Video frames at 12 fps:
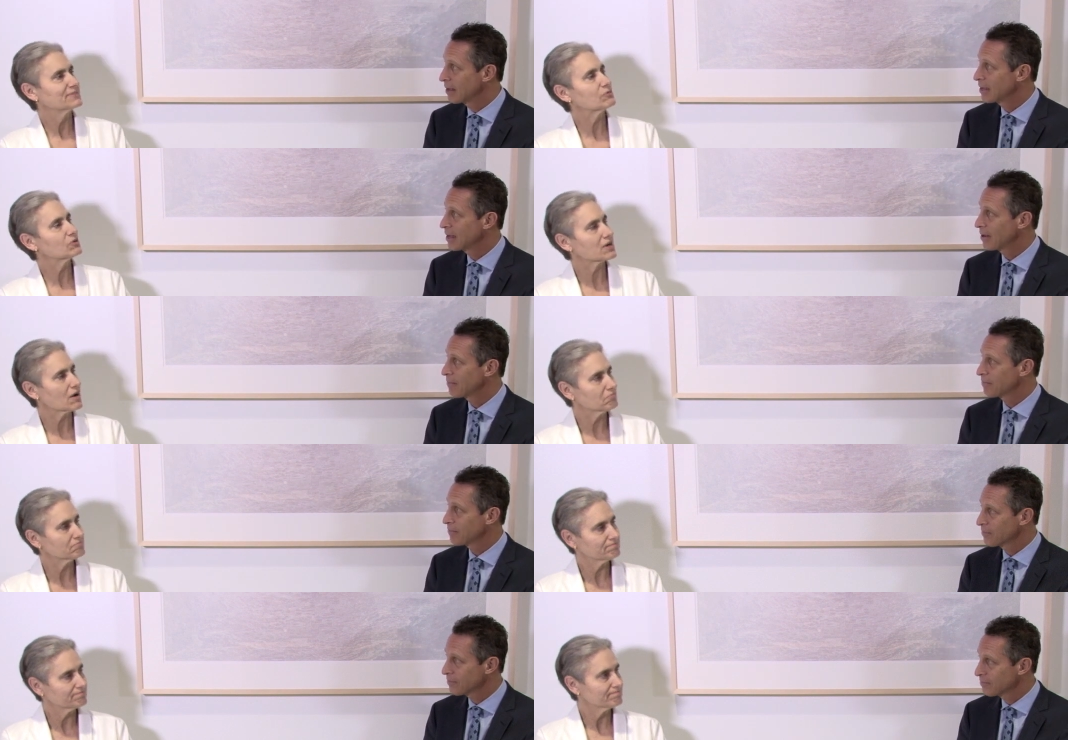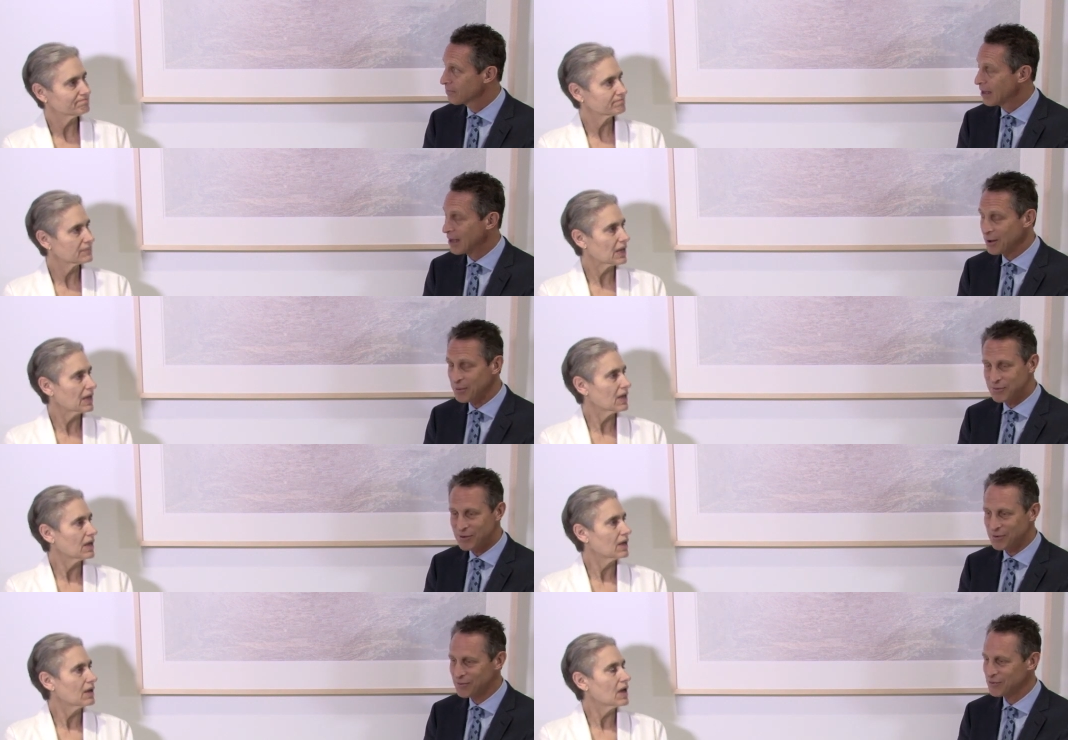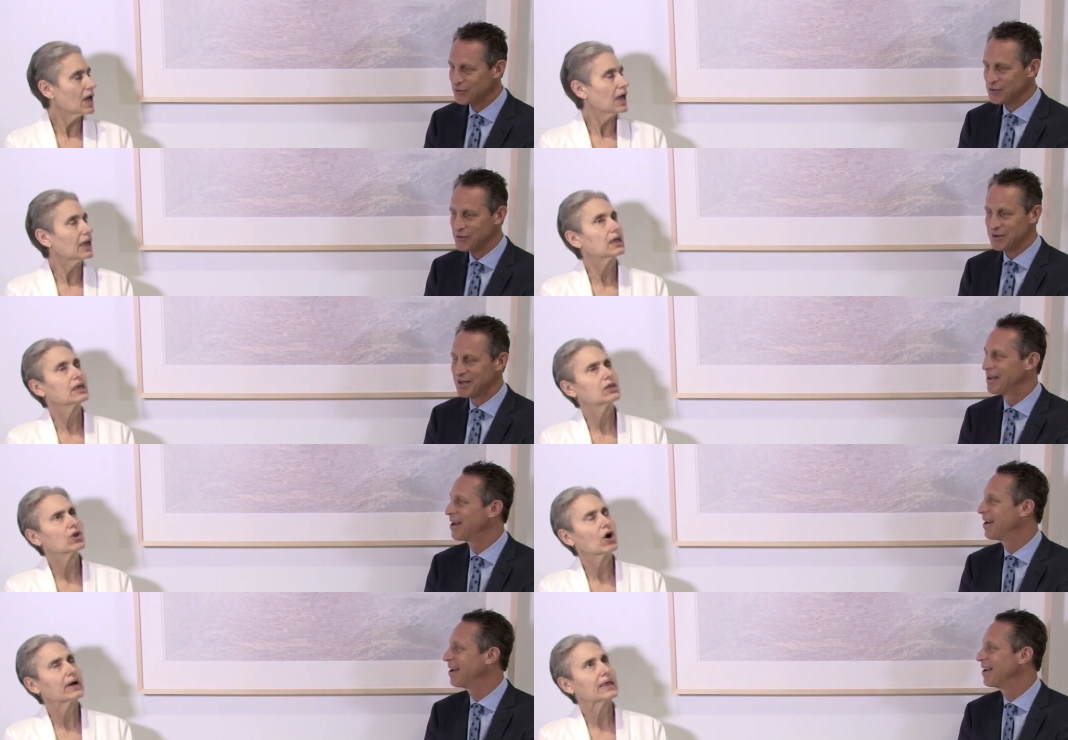Speaker 1: It will yeah. come. I hope so soon. you know,